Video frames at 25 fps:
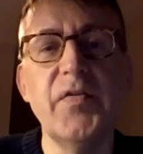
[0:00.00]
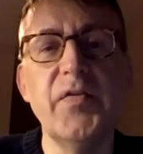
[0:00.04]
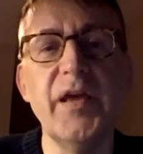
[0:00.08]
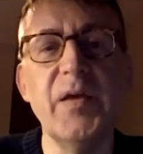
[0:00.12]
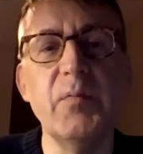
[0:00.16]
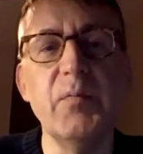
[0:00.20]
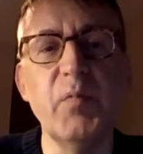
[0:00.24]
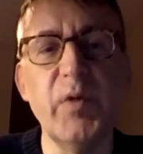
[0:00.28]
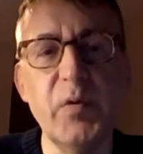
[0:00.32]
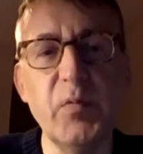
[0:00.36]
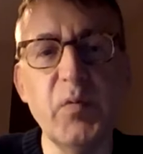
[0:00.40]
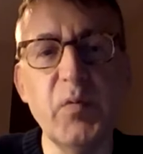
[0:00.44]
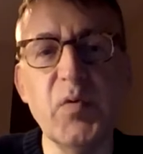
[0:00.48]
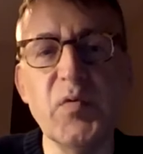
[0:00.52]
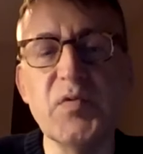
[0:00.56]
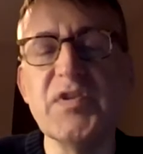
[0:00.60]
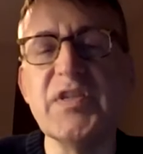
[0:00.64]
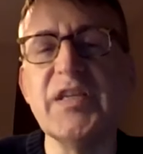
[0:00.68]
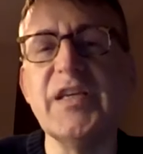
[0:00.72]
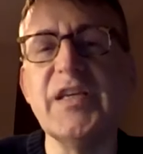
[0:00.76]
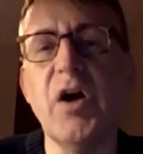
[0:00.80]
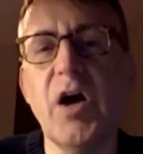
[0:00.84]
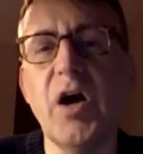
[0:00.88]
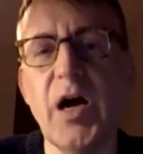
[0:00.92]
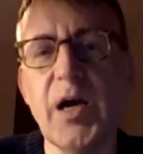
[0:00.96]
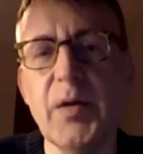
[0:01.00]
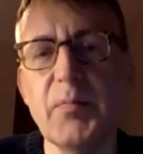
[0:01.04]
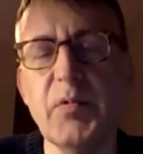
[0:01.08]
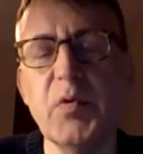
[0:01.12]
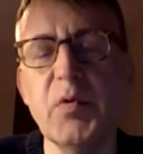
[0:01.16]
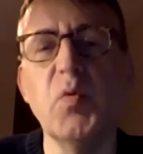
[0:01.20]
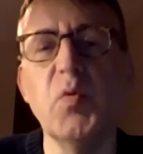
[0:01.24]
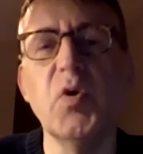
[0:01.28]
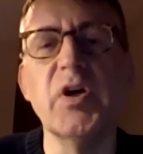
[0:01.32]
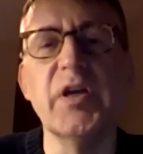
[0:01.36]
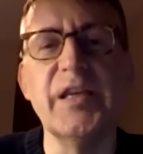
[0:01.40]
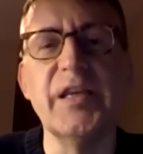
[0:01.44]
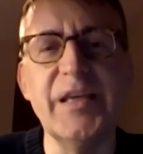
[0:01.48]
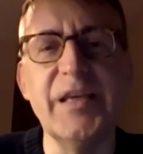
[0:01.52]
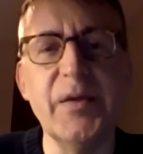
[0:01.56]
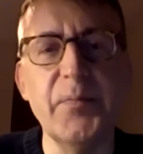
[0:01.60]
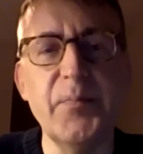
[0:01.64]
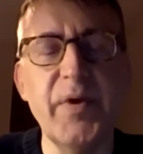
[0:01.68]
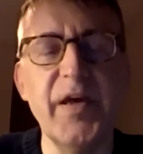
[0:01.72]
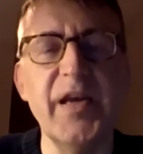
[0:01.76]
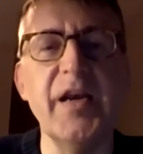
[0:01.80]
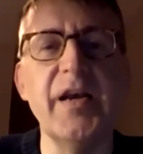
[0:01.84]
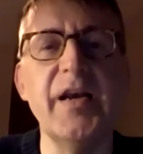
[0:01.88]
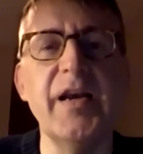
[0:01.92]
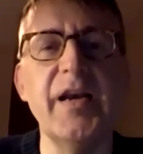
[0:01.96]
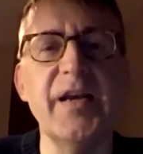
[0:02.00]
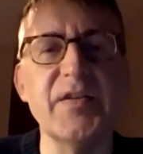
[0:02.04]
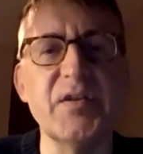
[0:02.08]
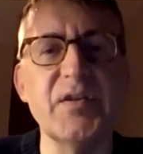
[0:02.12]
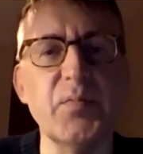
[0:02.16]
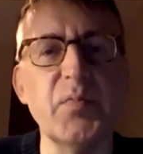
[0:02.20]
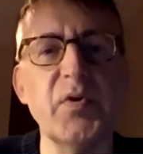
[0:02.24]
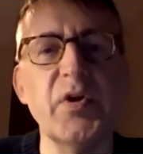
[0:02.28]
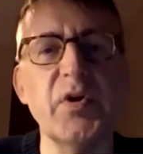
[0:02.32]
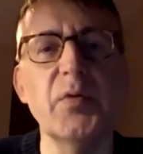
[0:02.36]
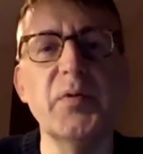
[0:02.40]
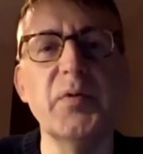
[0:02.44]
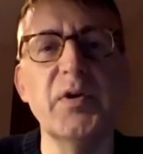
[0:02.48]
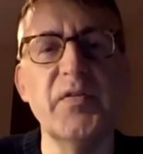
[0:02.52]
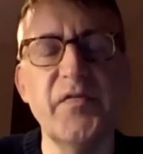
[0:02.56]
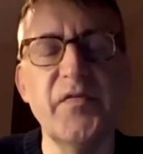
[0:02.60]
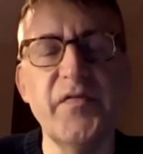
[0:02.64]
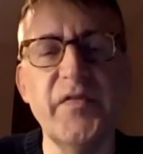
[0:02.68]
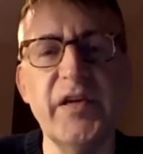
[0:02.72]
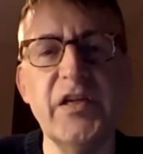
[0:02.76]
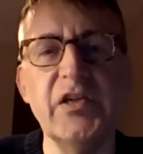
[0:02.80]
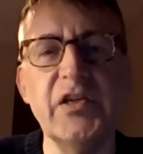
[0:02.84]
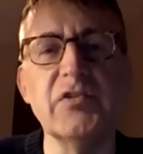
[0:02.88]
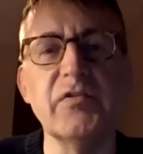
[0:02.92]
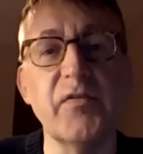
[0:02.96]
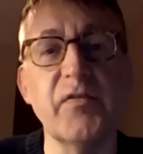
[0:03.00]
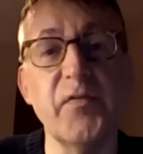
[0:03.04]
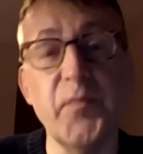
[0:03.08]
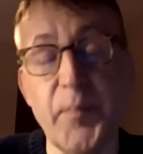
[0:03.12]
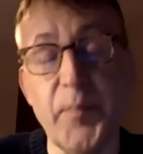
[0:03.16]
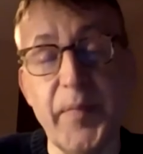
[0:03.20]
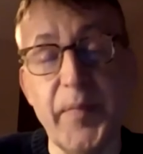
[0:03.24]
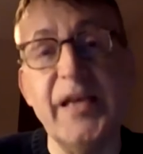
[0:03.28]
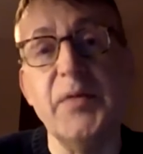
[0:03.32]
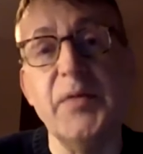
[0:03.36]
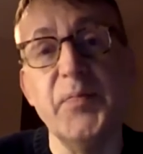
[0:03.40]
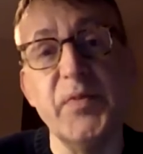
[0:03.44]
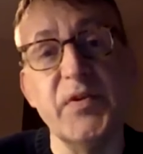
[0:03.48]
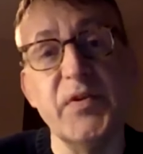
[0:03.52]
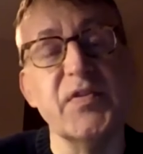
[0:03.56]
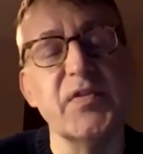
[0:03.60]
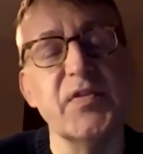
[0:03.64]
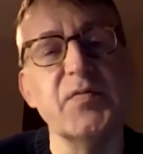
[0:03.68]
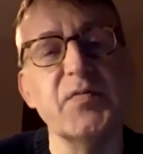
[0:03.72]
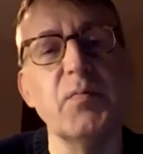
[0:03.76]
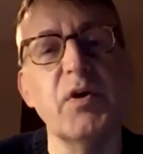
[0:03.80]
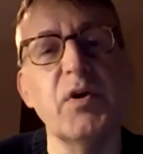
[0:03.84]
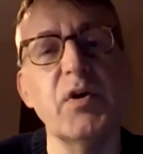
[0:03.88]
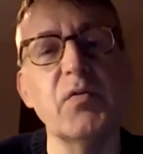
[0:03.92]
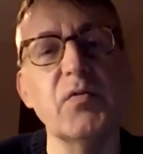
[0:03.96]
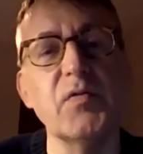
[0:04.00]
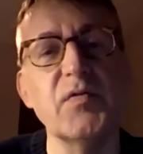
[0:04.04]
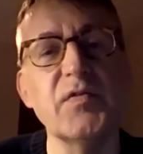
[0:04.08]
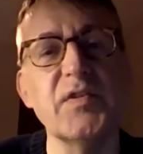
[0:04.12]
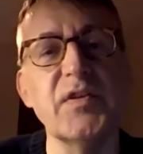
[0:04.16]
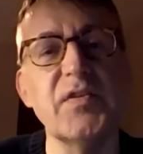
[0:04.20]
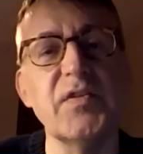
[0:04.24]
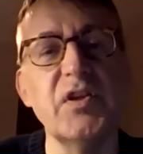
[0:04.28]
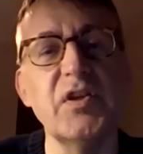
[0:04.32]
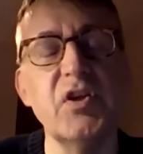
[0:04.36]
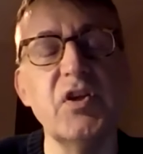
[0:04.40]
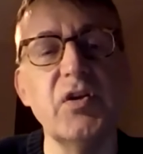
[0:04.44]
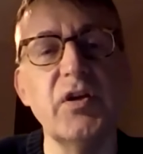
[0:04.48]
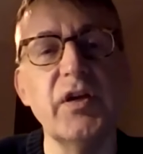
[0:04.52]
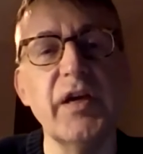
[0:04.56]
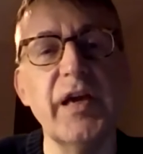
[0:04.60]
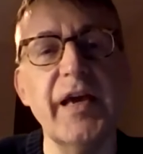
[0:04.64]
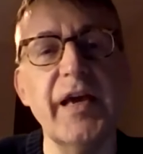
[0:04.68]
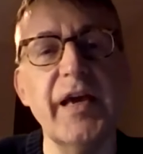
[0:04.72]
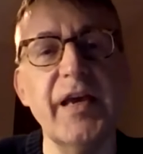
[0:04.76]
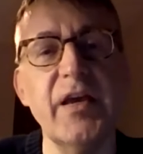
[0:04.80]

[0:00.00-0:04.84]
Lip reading: then we will see hybrid working embedded as a permanent feature of many business models in the UK.